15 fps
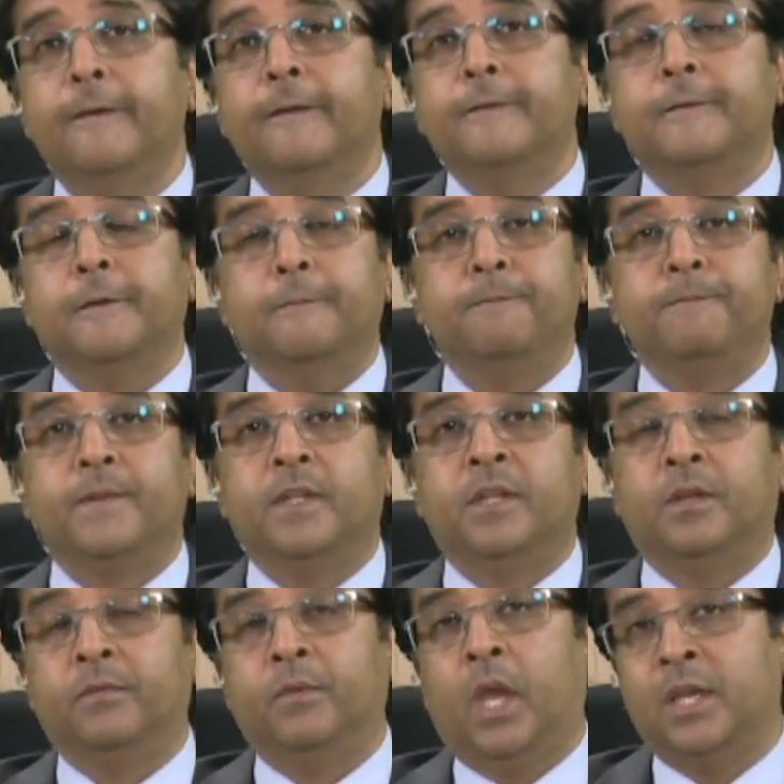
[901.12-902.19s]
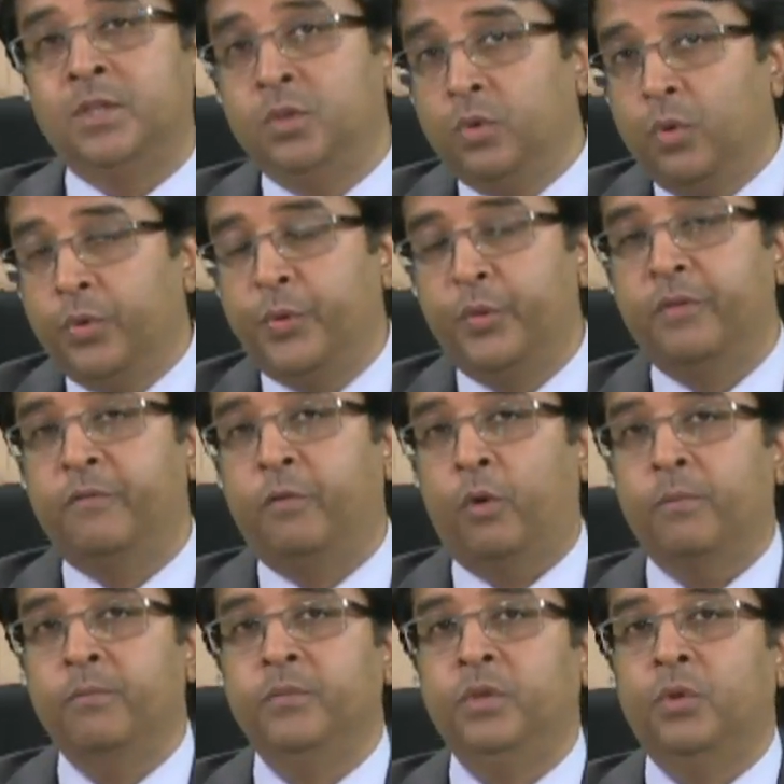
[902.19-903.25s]
So as you go through the
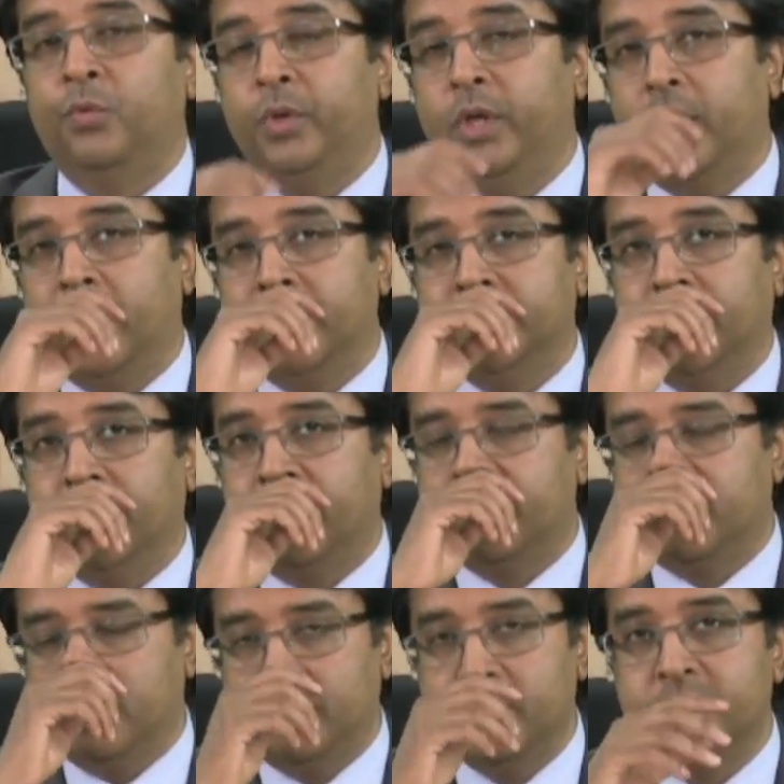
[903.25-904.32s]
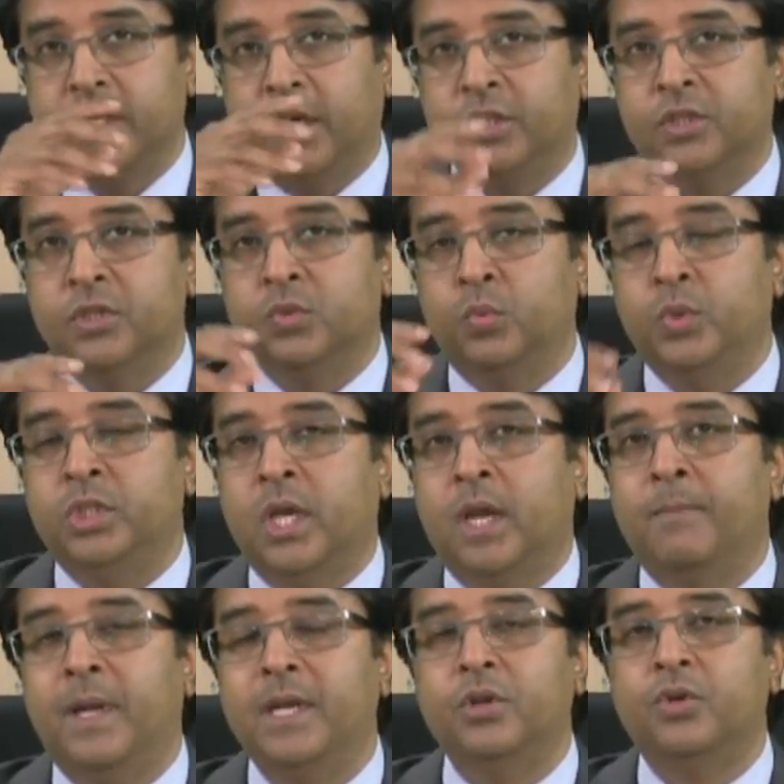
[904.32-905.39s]
form, you'll realize that there are certain sections which are
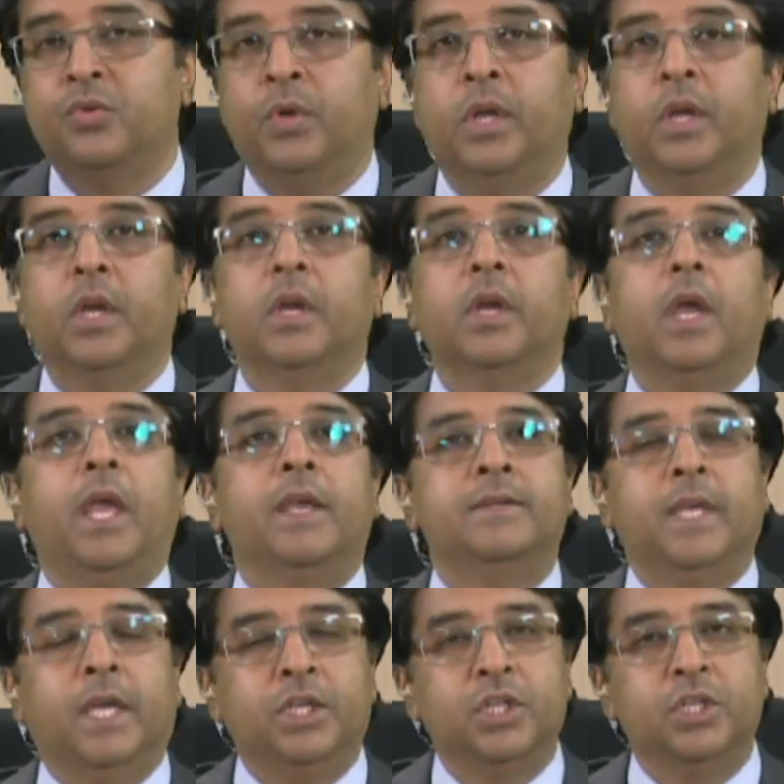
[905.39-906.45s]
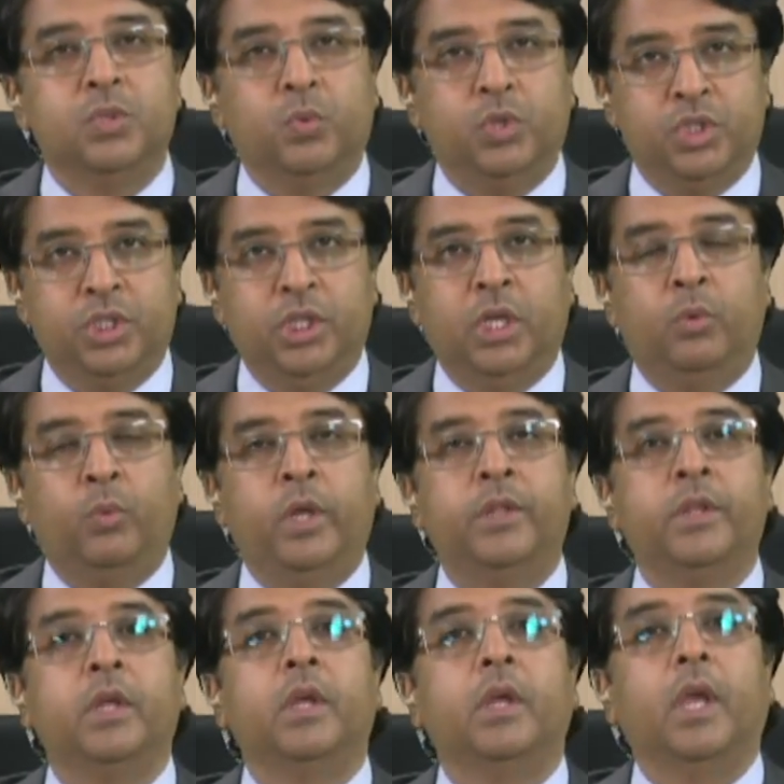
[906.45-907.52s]
mandatory, sections which deal with
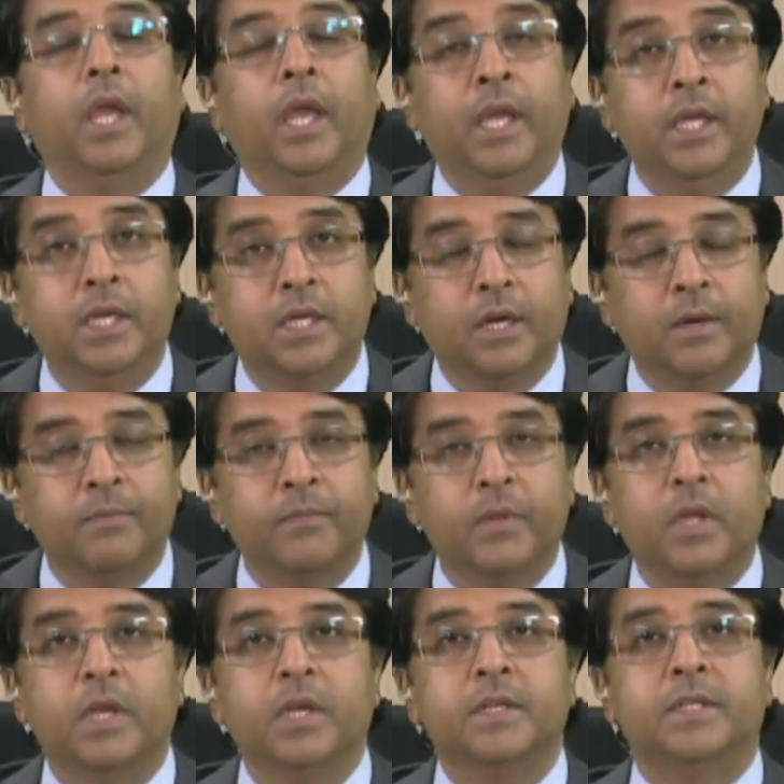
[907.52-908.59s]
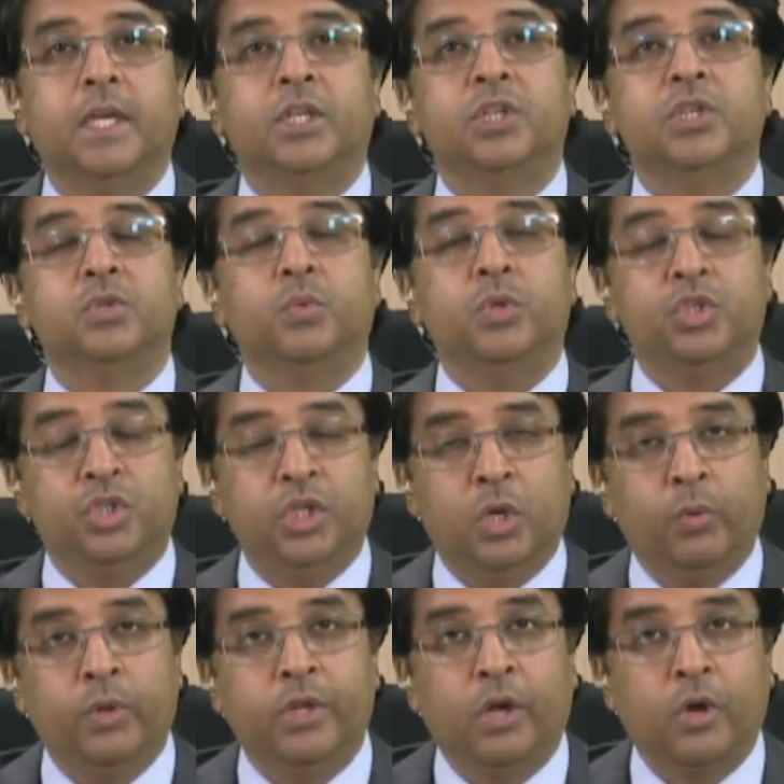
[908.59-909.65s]
income, sections which deal
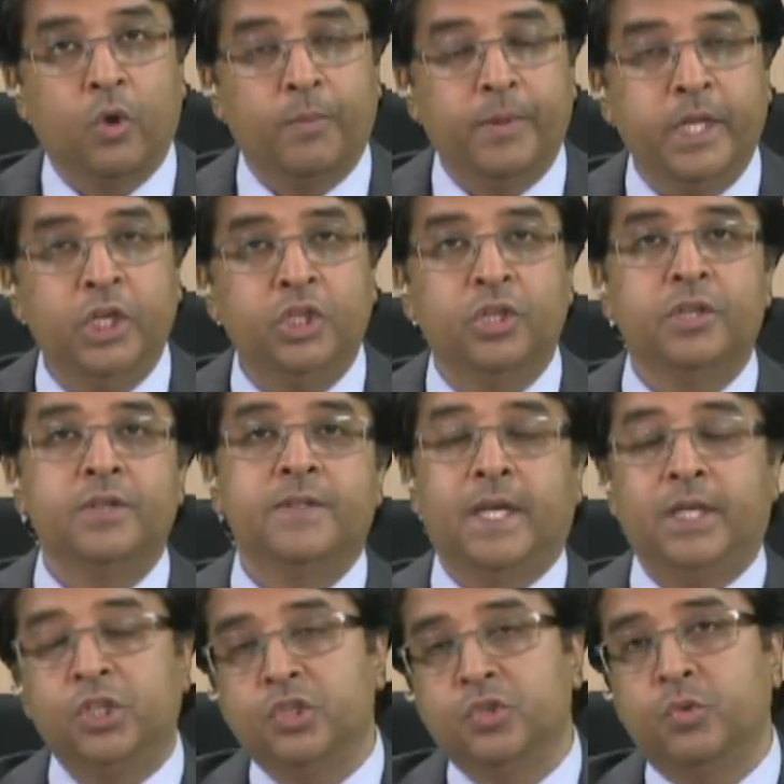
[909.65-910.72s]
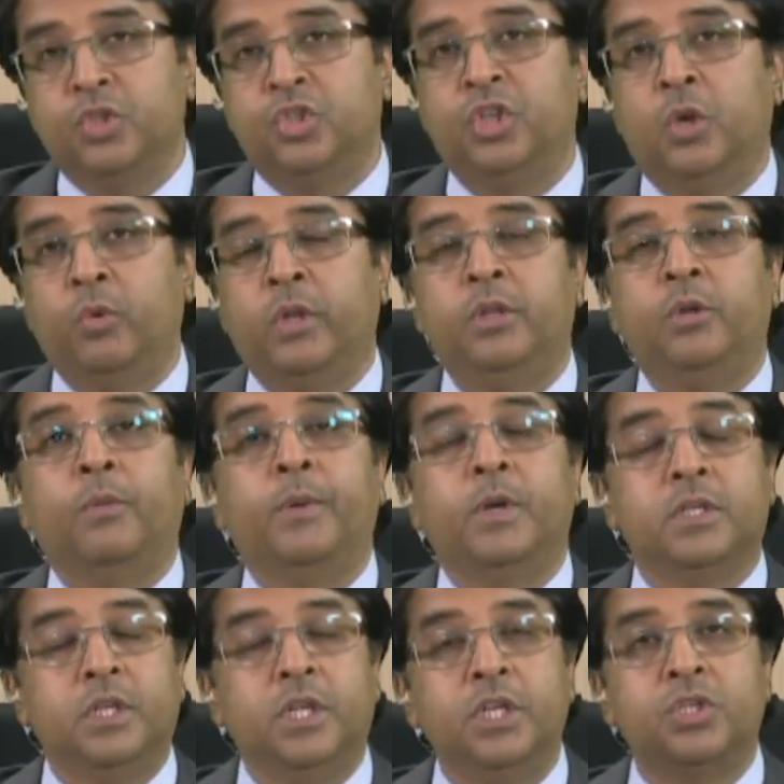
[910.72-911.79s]
with accommodation, sections which deal with your
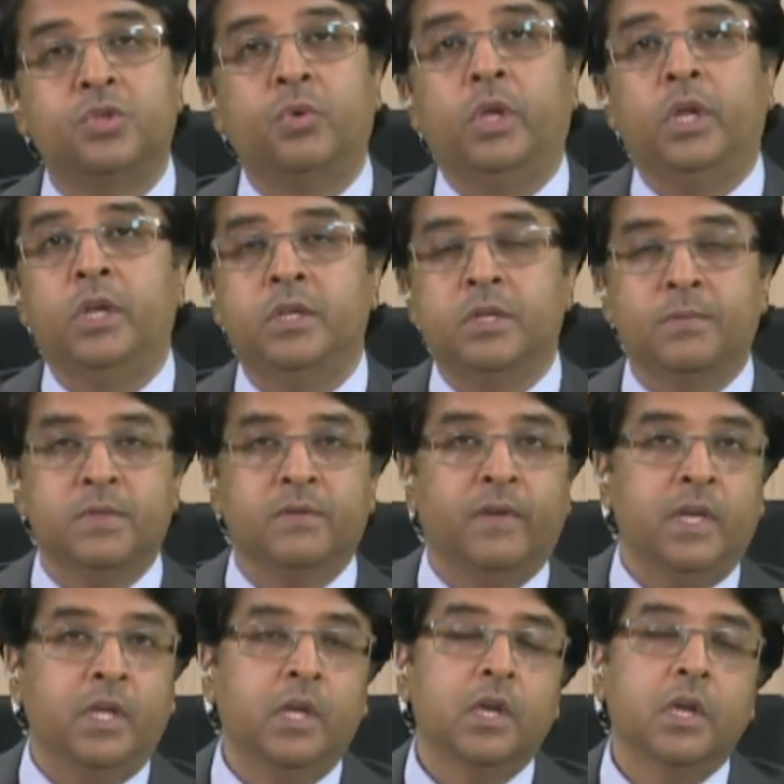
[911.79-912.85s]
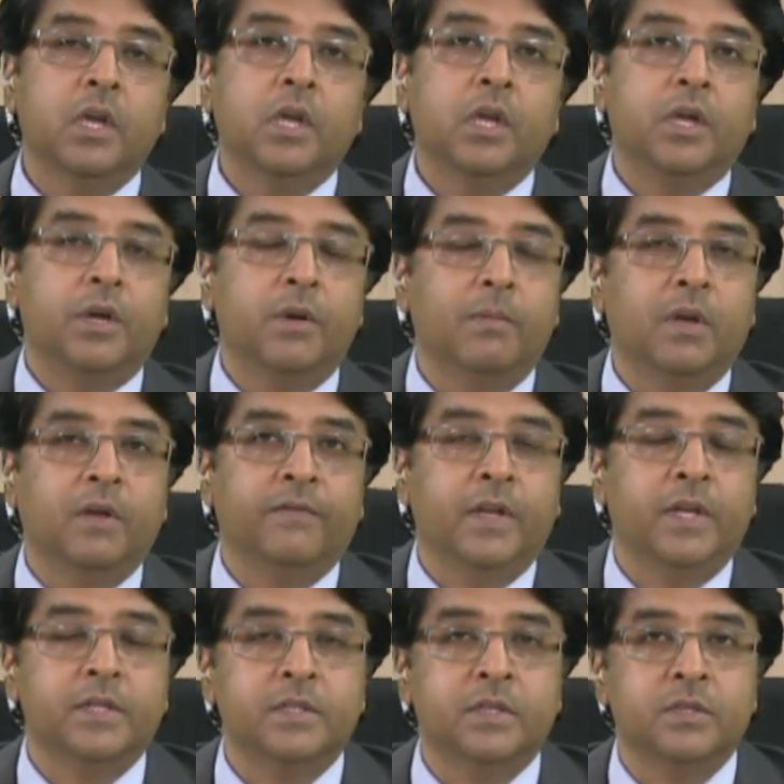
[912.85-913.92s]
personal history in terms of any criminal
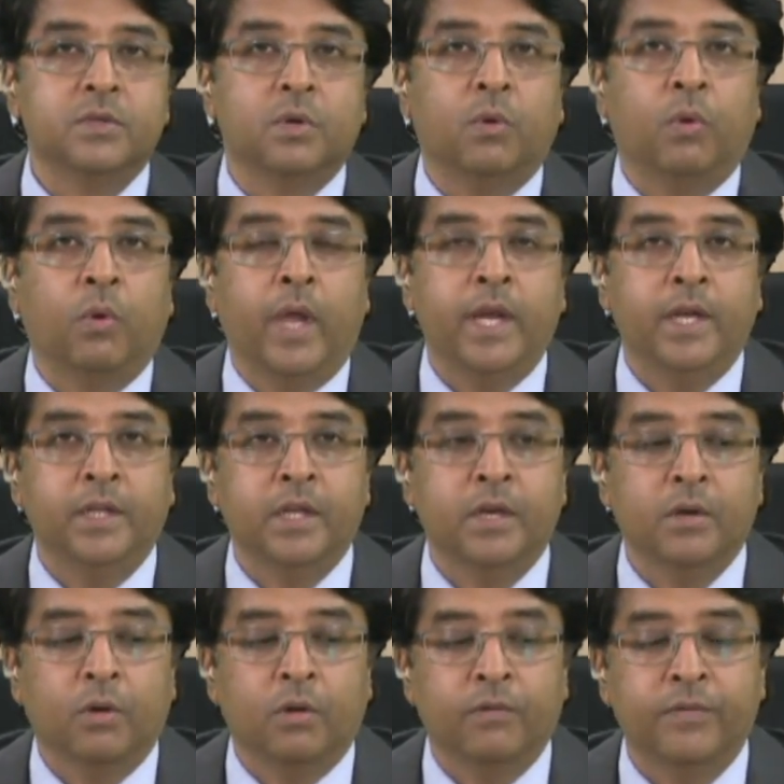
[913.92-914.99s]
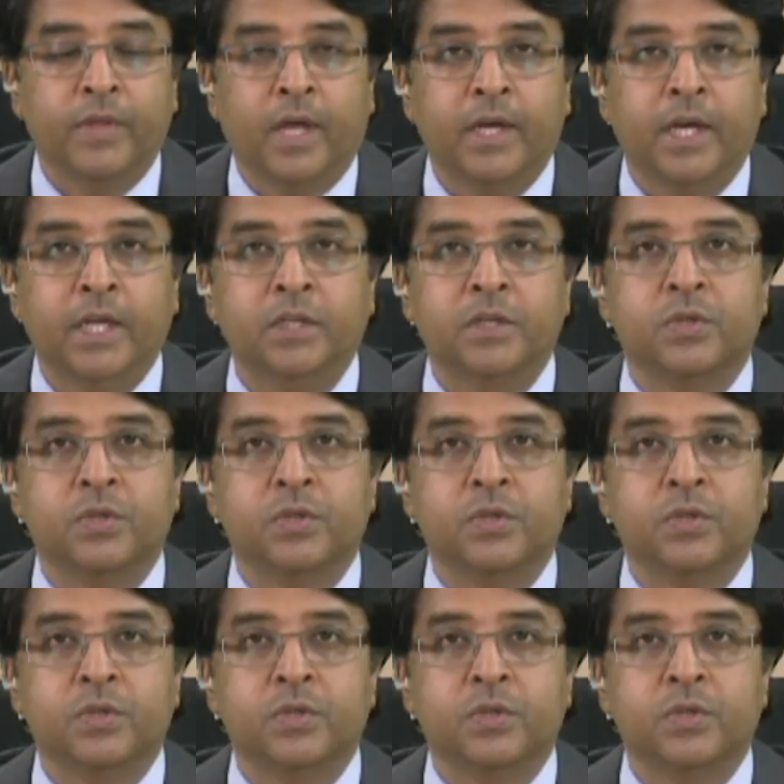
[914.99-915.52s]
offences or anything of that nature.